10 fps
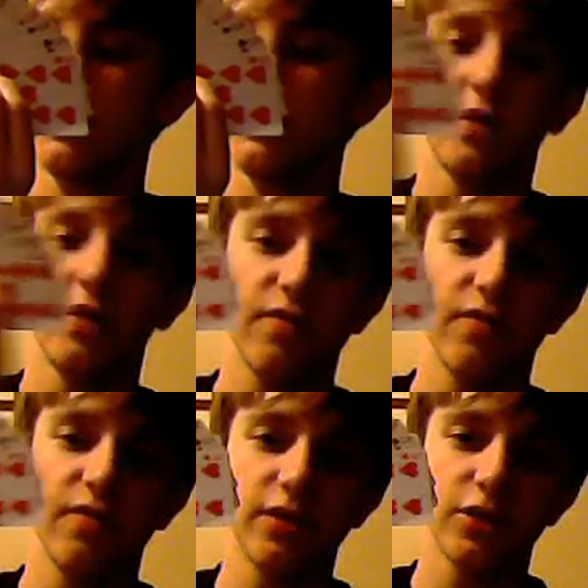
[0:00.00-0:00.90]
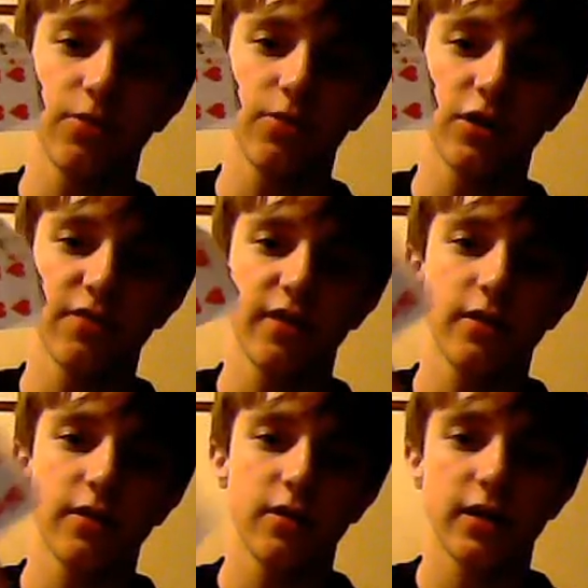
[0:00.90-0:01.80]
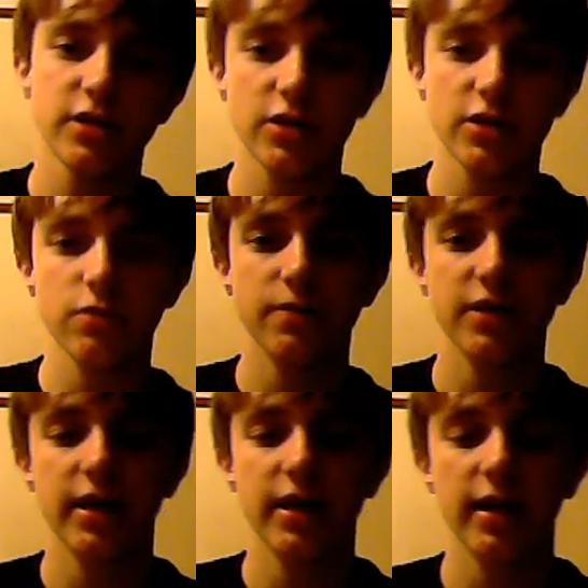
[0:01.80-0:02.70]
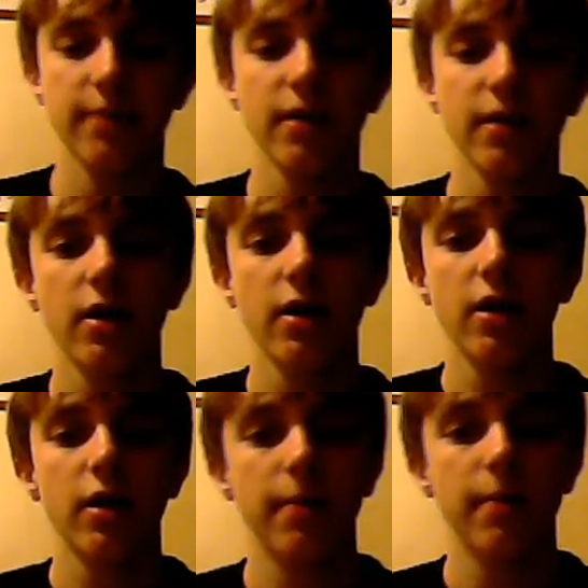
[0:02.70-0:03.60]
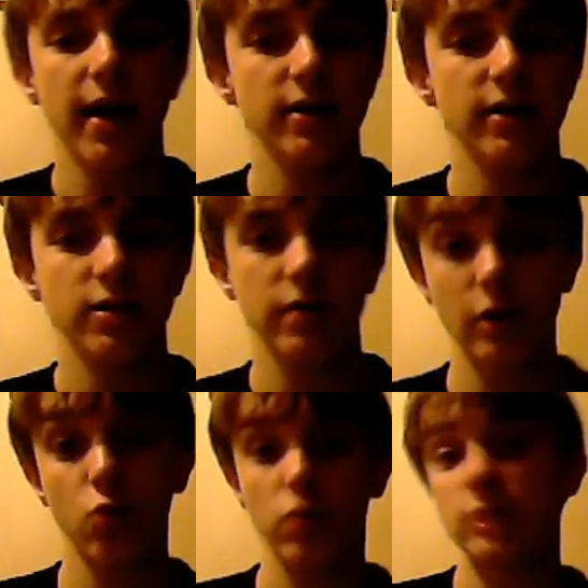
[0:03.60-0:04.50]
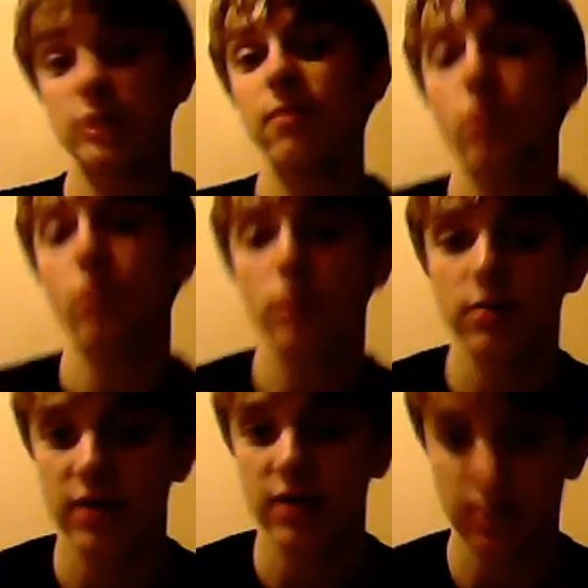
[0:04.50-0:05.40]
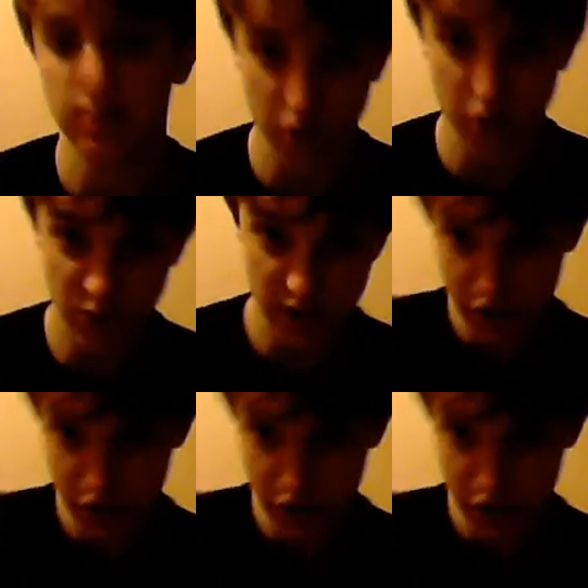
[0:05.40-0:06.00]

when you finish the pressure fan. Okay, so that's not particularly bad. Nothing an audience member will notice again. They'll just be concerned